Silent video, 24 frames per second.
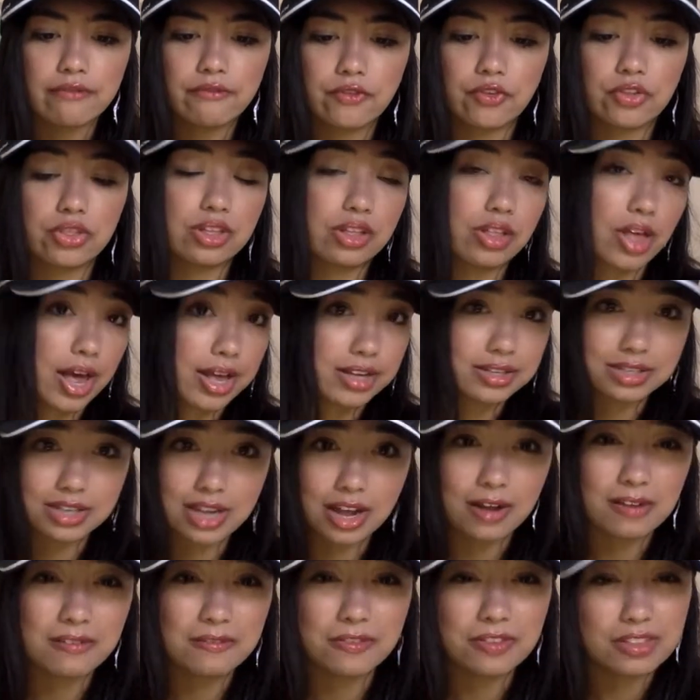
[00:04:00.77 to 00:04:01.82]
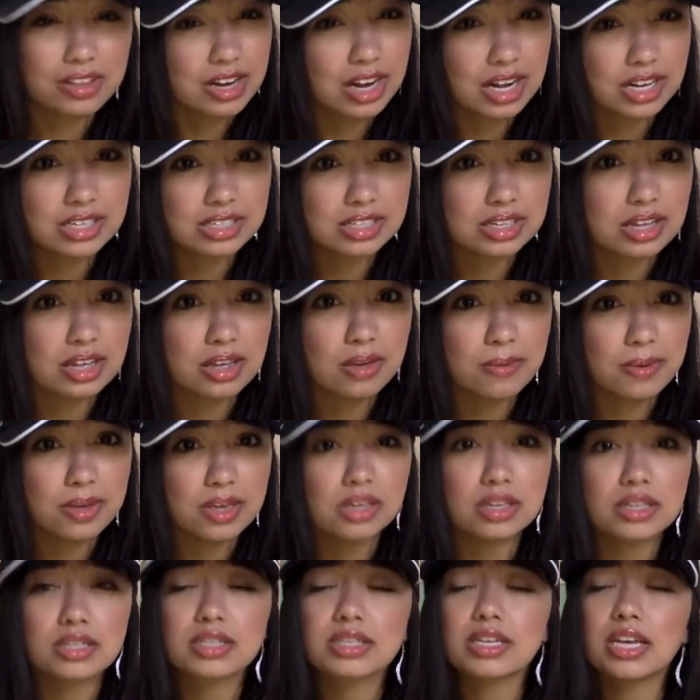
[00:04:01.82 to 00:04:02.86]
for the last time for the next eight
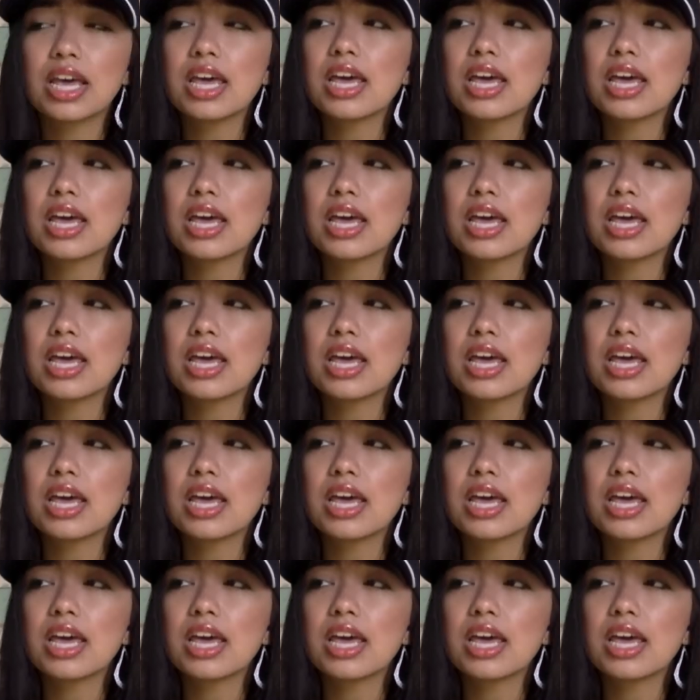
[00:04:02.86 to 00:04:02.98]
weeks.